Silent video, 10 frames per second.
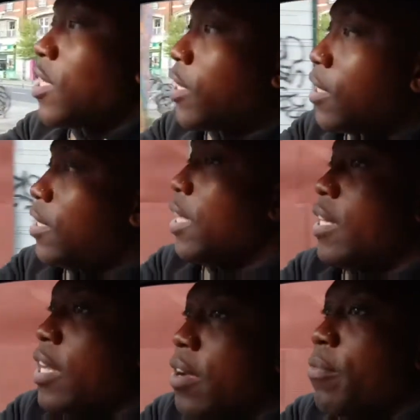as you can
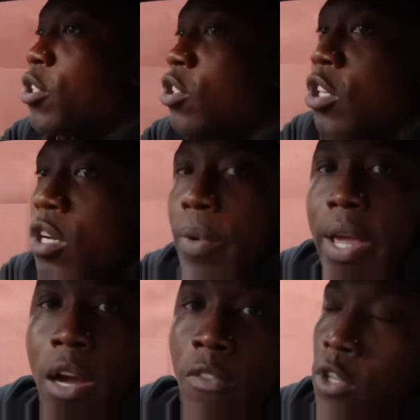see there, we're just on our
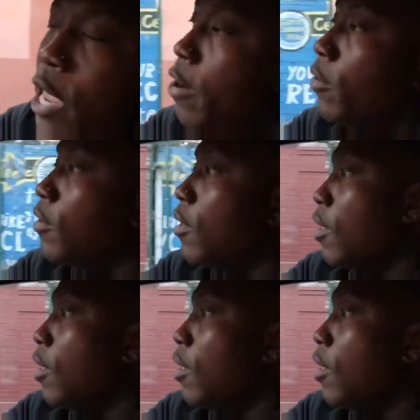way out of town.